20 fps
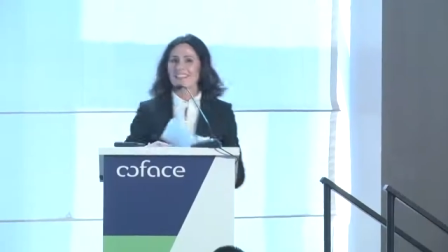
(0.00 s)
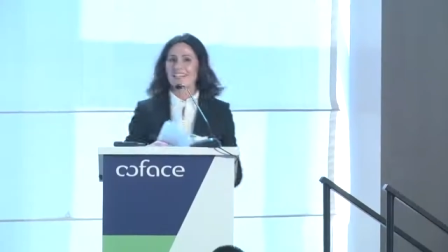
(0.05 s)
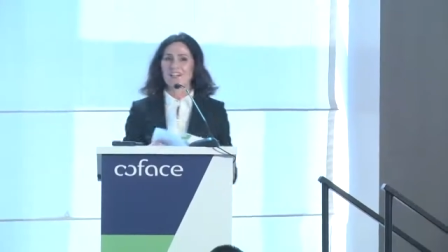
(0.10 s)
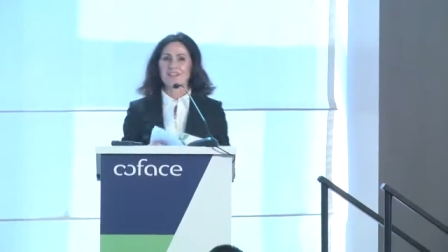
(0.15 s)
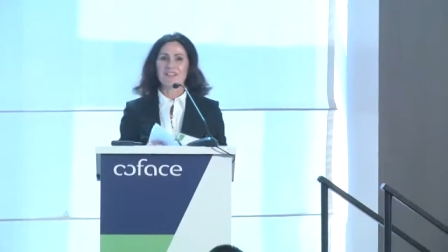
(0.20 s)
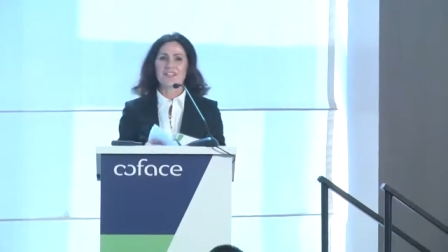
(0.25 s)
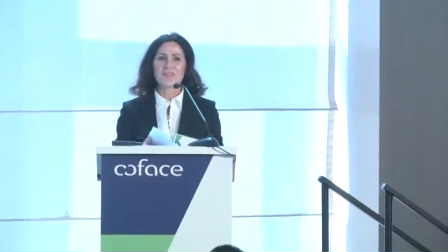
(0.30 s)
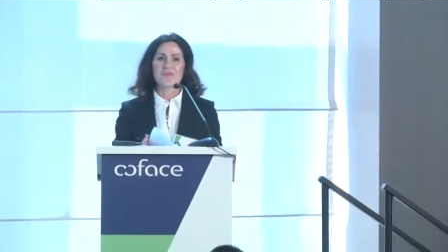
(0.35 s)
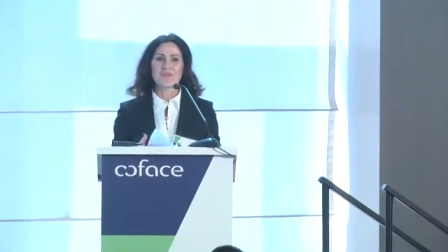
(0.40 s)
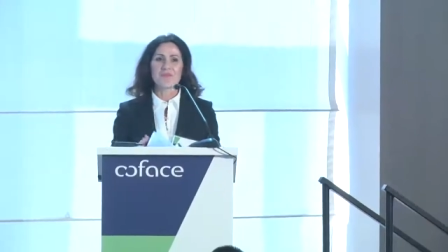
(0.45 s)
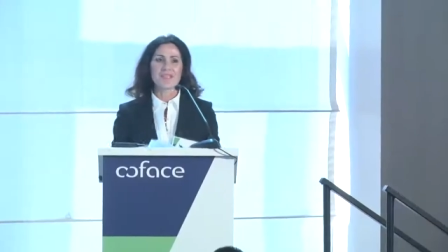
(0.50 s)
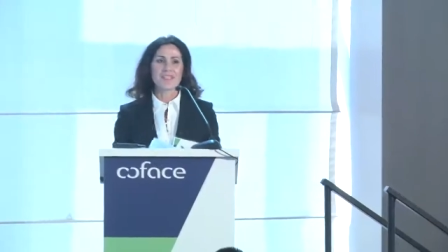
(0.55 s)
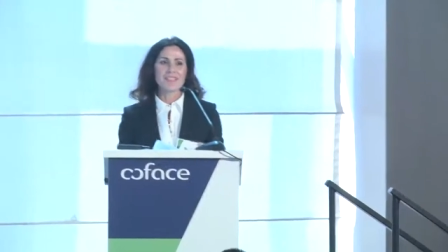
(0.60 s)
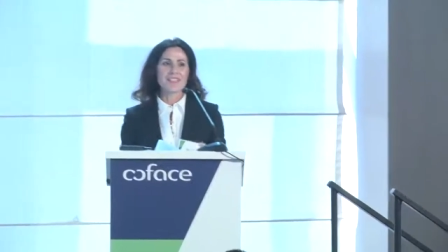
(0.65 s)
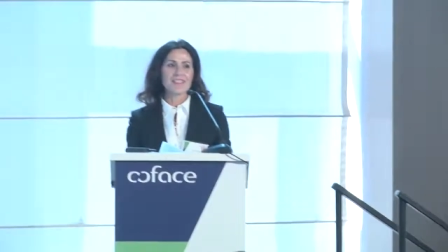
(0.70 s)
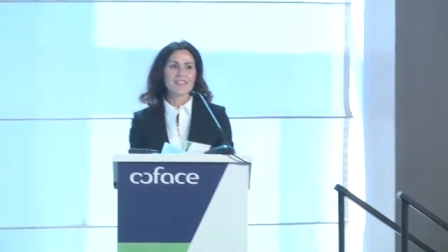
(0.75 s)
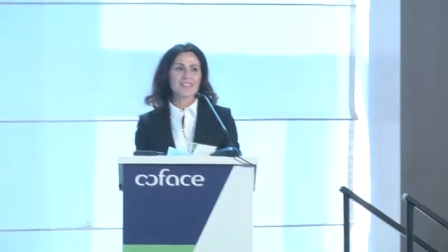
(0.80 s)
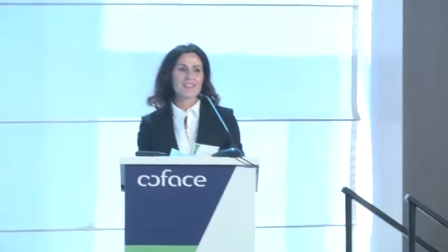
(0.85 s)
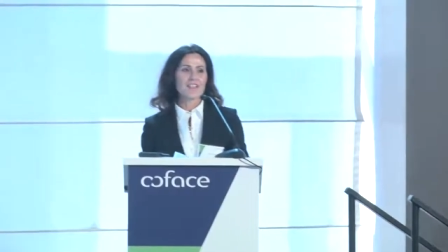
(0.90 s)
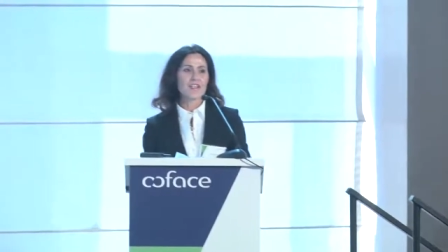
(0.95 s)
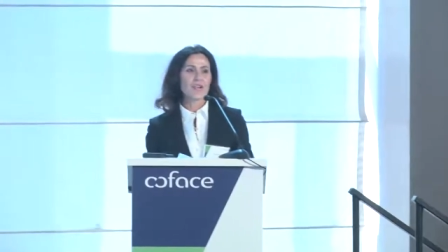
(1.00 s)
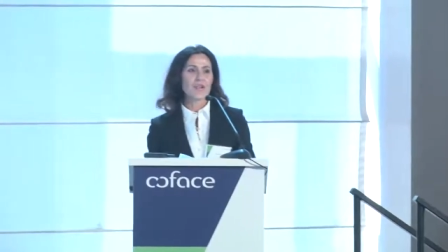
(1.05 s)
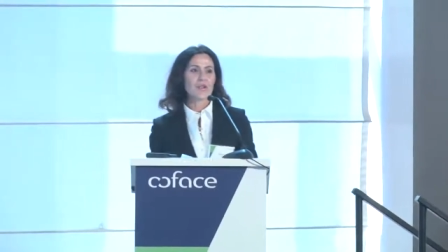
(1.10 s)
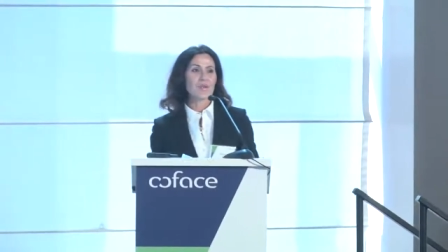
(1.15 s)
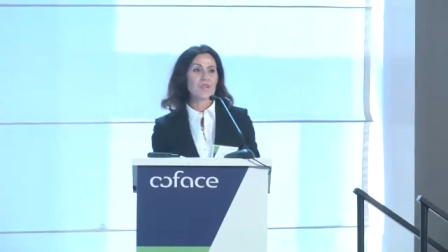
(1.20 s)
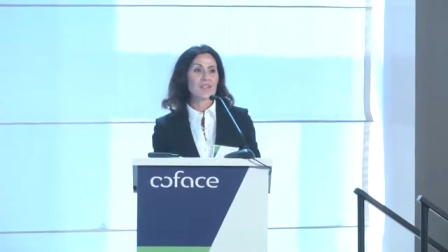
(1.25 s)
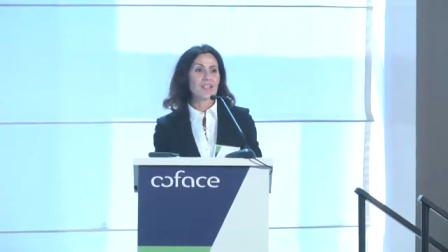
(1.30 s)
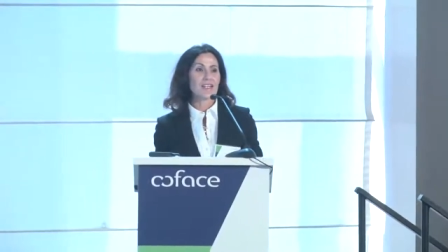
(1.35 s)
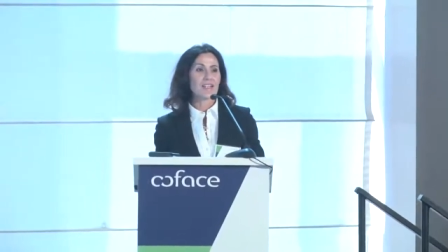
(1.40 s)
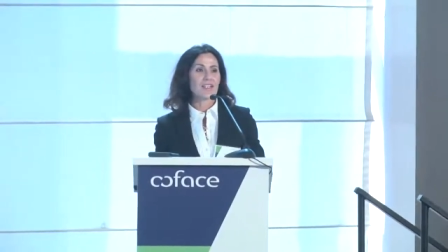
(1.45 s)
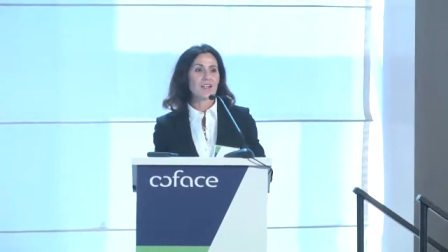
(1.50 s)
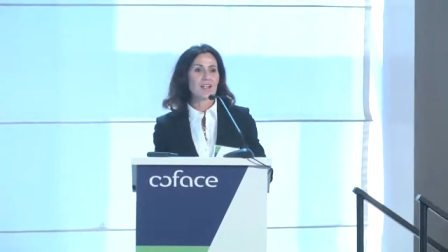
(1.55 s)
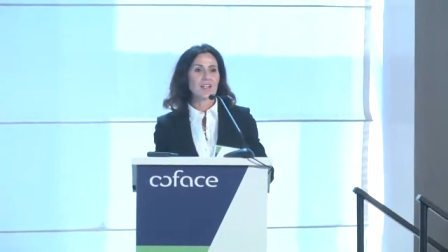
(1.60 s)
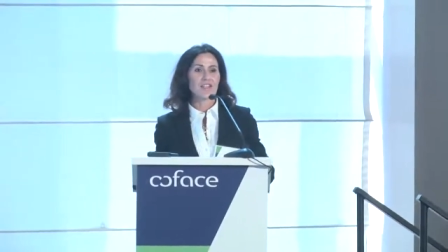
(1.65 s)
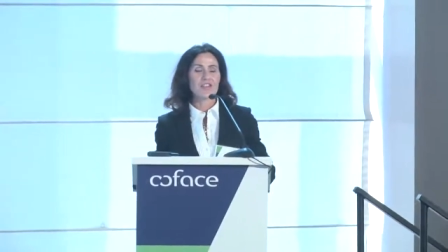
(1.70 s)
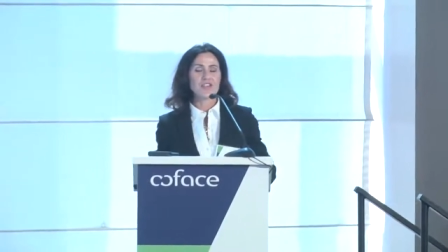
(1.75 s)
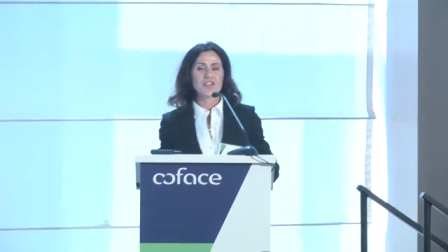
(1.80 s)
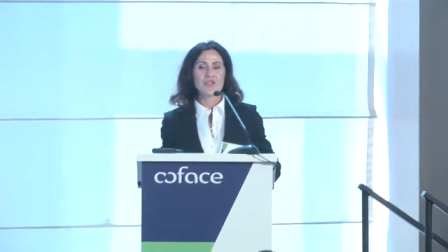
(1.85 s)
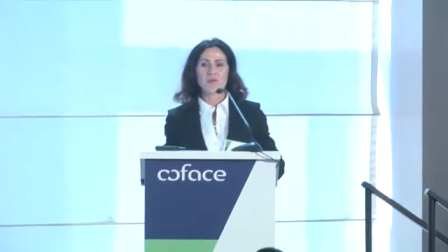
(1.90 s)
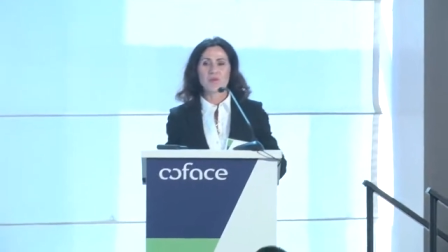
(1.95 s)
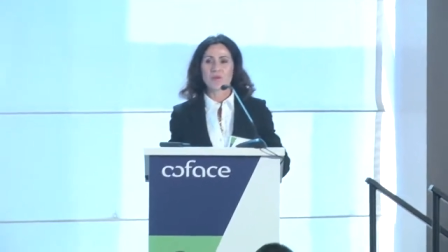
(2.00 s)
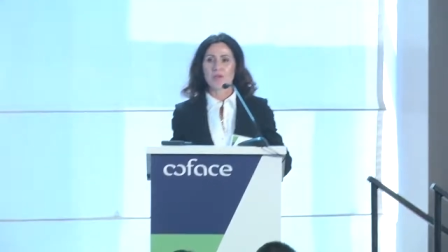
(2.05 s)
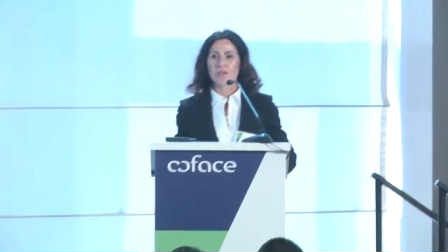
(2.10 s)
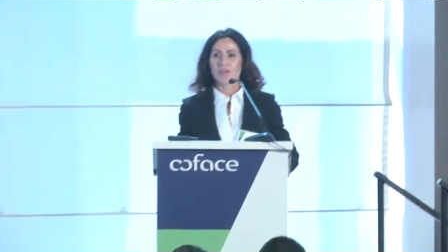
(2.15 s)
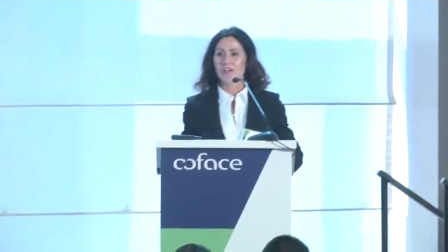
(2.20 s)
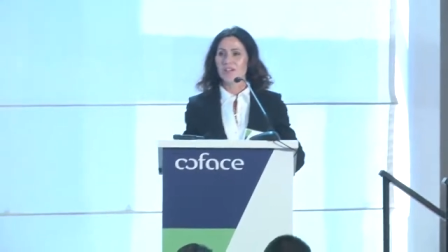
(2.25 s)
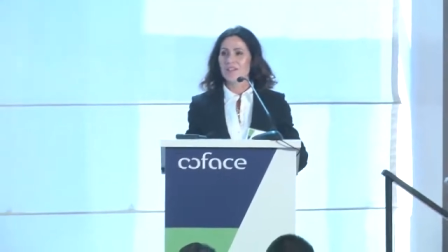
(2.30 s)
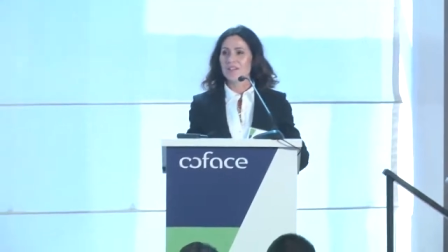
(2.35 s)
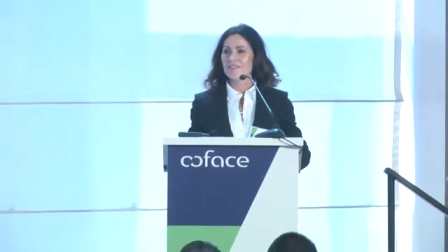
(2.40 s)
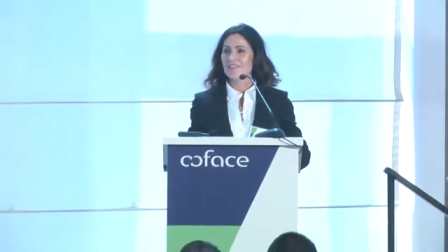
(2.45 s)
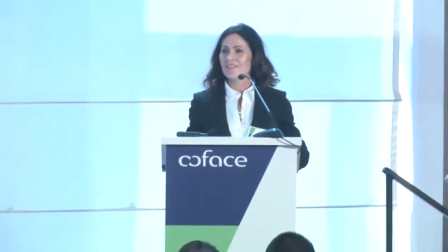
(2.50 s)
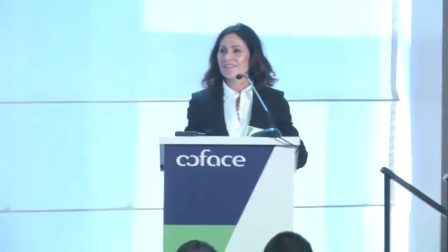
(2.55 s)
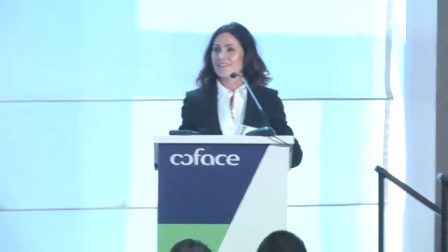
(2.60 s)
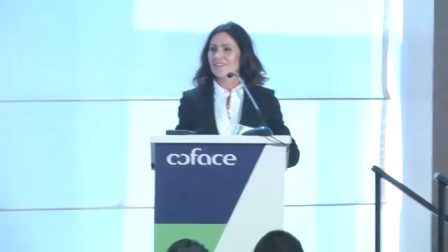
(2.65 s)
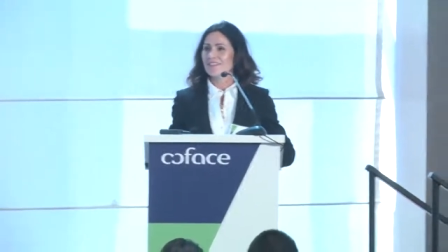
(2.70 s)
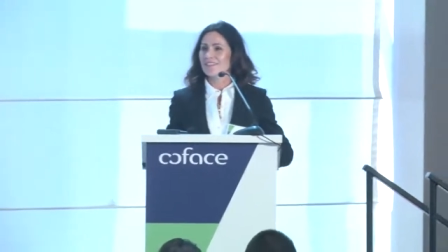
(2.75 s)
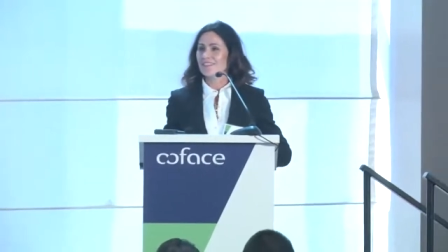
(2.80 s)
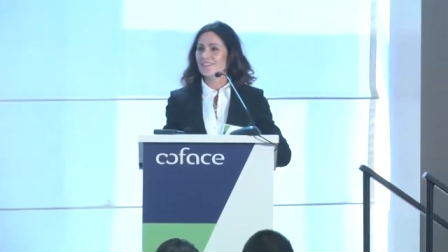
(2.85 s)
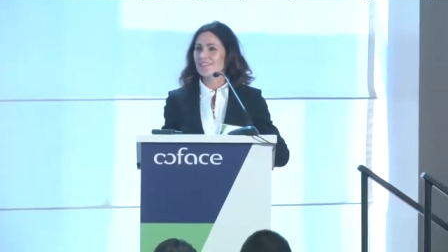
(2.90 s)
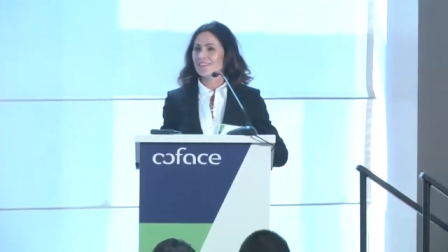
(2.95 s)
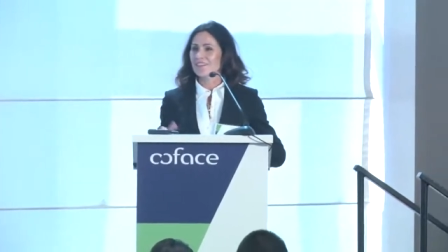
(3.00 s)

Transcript: Now that we know technology works